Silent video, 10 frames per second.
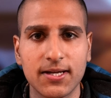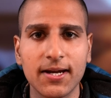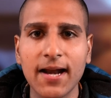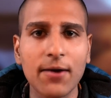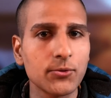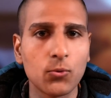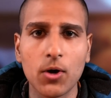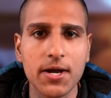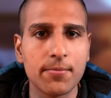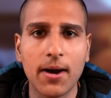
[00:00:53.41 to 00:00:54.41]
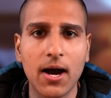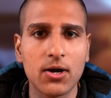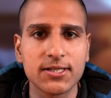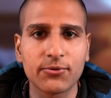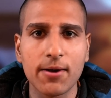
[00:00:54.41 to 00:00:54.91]
He didn't have to worry
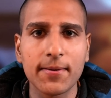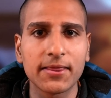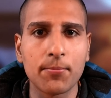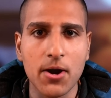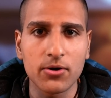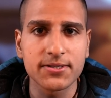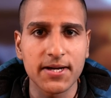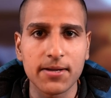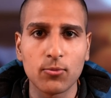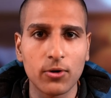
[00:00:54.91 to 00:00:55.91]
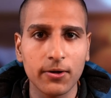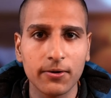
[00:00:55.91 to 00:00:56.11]
about scraping the barrels anymore.